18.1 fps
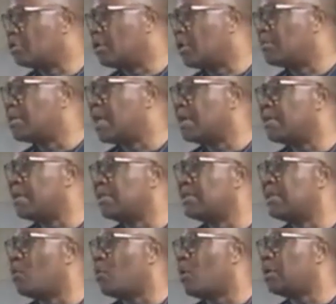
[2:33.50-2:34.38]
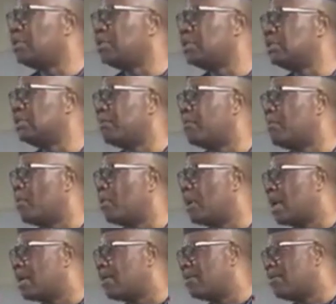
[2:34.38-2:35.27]
sometimes they say what is
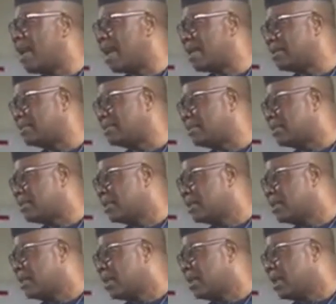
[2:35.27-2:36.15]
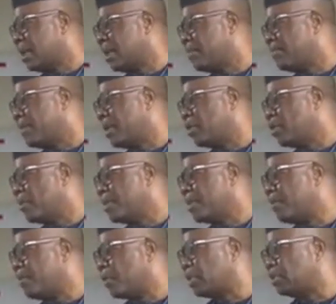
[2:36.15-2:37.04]
morally right may not be